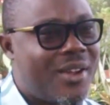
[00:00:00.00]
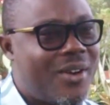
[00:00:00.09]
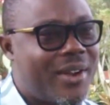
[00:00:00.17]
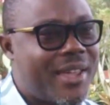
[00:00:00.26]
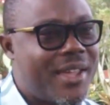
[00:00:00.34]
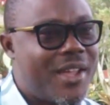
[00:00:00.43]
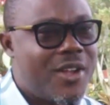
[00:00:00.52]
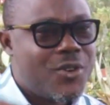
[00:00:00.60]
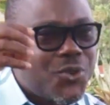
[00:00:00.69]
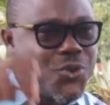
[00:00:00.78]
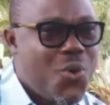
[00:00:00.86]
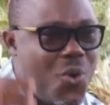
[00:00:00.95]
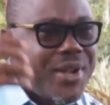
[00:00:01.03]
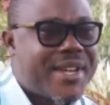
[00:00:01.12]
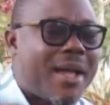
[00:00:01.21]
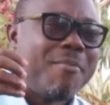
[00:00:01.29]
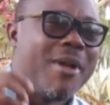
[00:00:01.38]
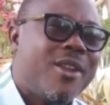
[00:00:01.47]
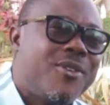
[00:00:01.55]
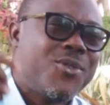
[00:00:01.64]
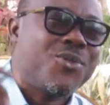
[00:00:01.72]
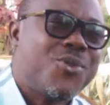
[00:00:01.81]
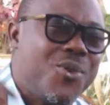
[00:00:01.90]
Okay? Do them
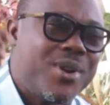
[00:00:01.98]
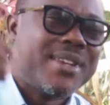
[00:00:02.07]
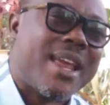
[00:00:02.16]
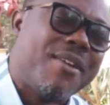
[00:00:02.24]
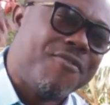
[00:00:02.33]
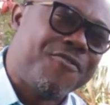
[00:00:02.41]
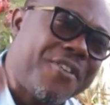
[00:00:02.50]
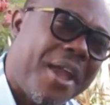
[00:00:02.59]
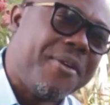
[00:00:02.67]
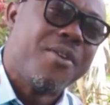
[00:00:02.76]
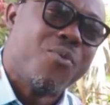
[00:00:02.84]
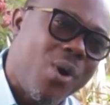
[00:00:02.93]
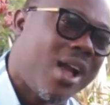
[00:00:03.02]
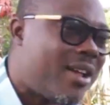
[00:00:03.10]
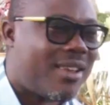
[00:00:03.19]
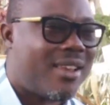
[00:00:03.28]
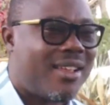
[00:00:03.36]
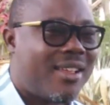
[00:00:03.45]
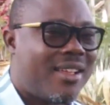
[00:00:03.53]
and do them very well.